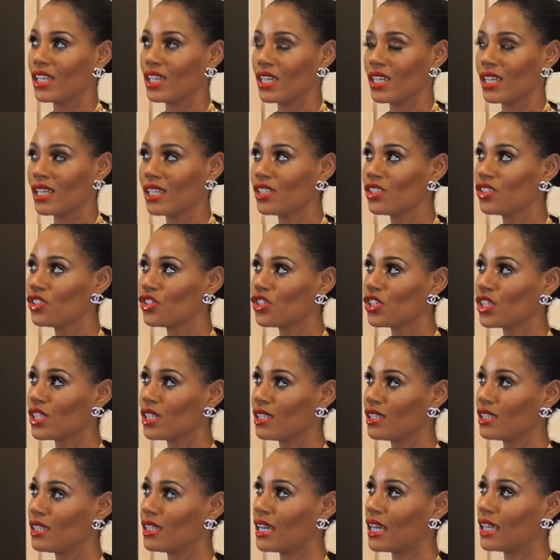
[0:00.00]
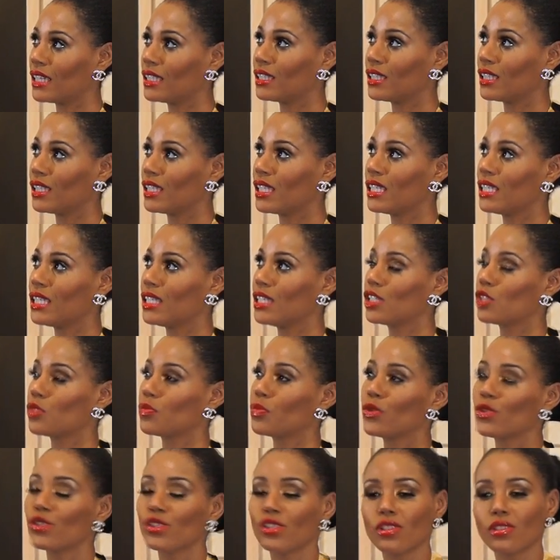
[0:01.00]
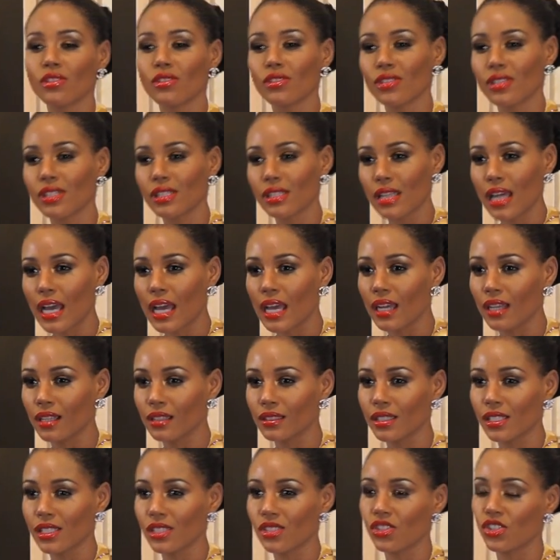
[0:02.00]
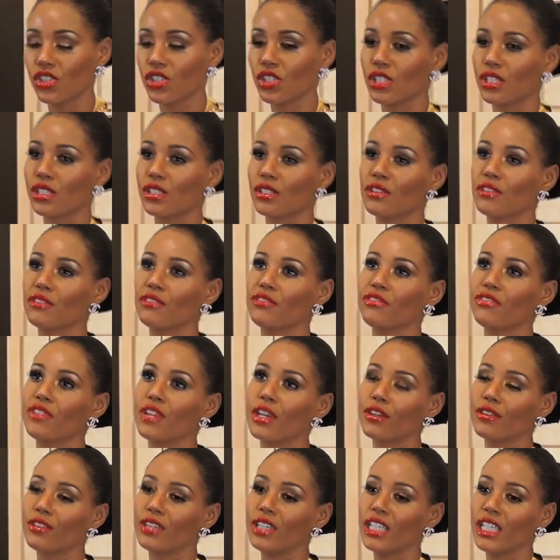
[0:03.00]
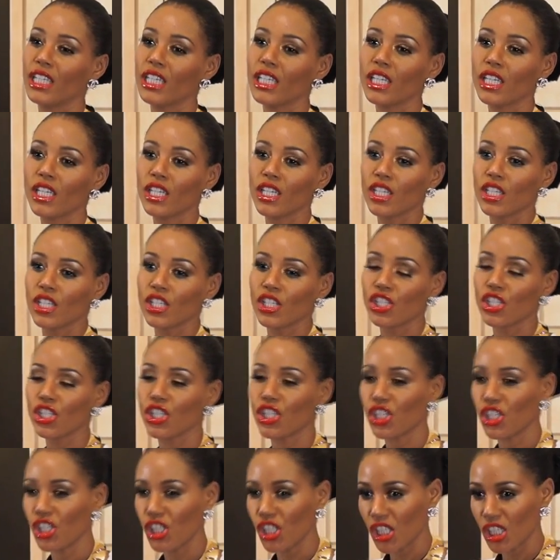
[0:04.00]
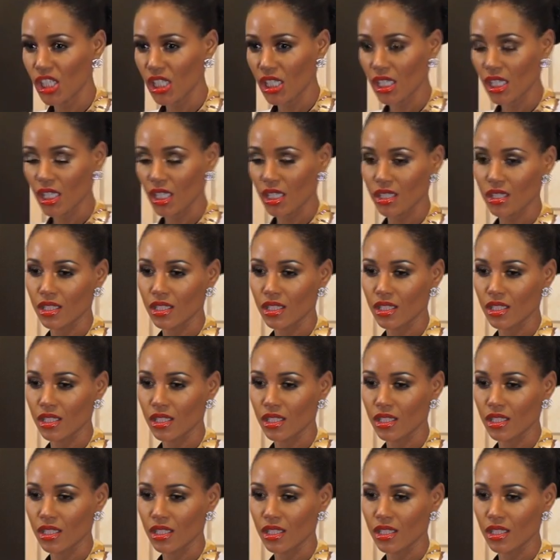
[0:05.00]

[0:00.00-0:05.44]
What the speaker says: it's just that his personal style is just very chic.